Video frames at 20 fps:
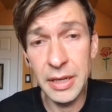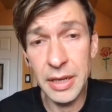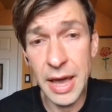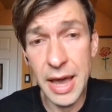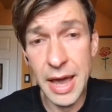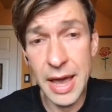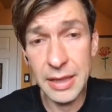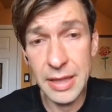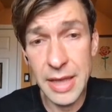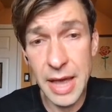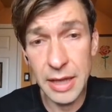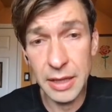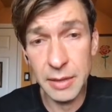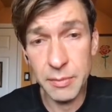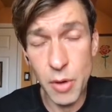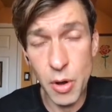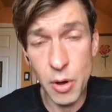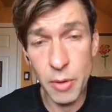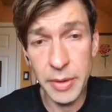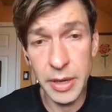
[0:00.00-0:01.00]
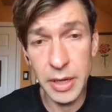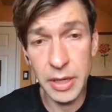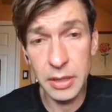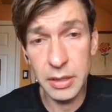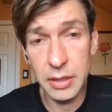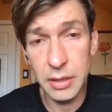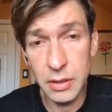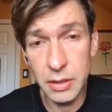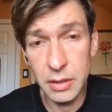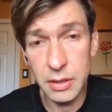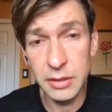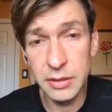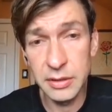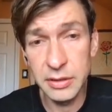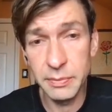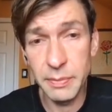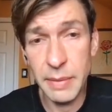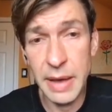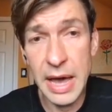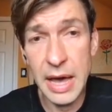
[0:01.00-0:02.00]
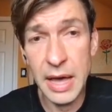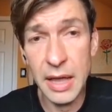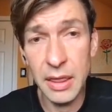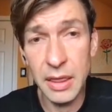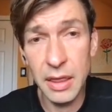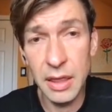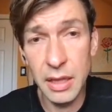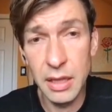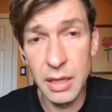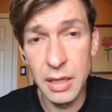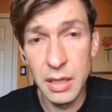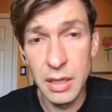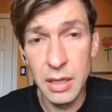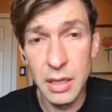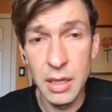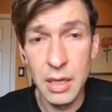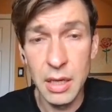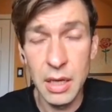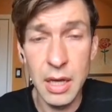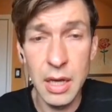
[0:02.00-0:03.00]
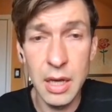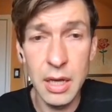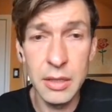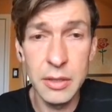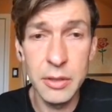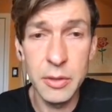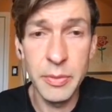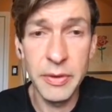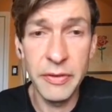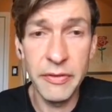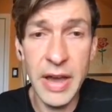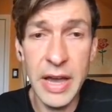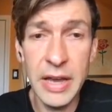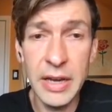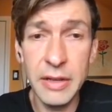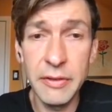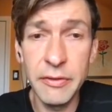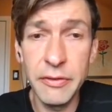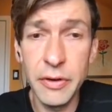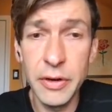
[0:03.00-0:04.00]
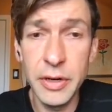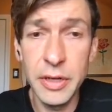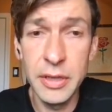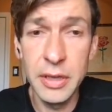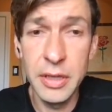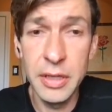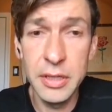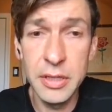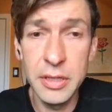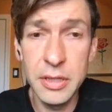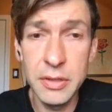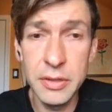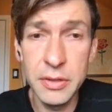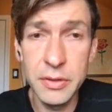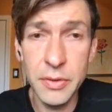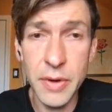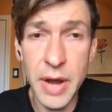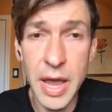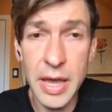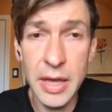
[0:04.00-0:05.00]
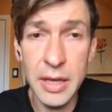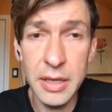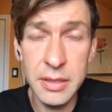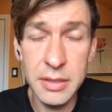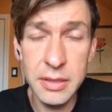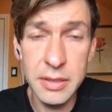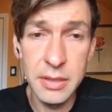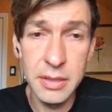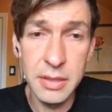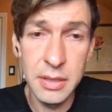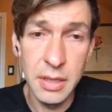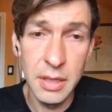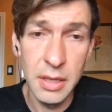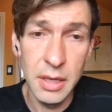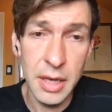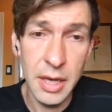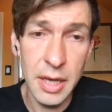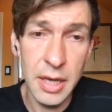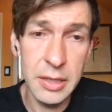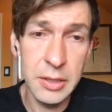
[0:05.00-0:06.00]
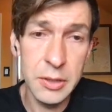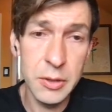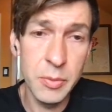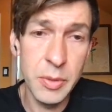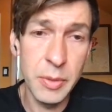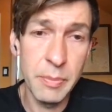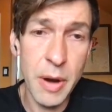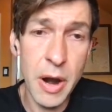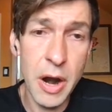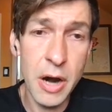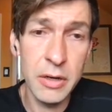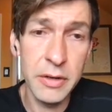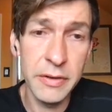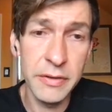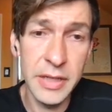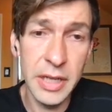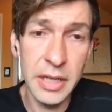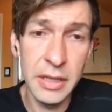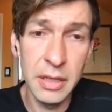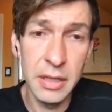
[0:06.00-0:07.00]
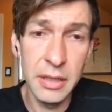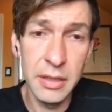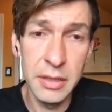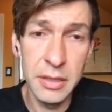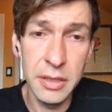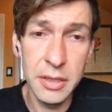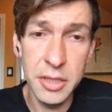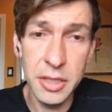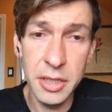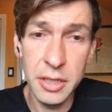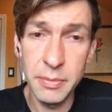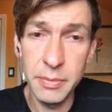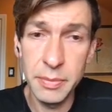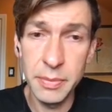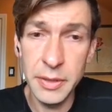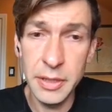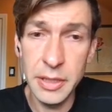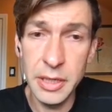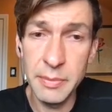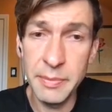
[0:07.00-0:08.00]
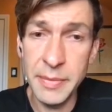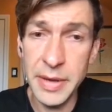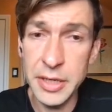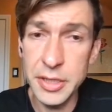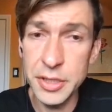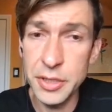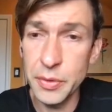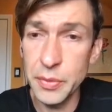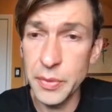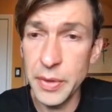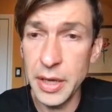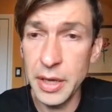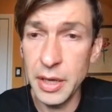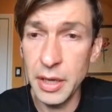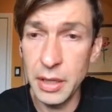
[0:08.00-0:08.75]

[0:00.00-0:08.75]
at that moment on this path, to be fighting for indigenous rights and to be part of that leadership in a major way.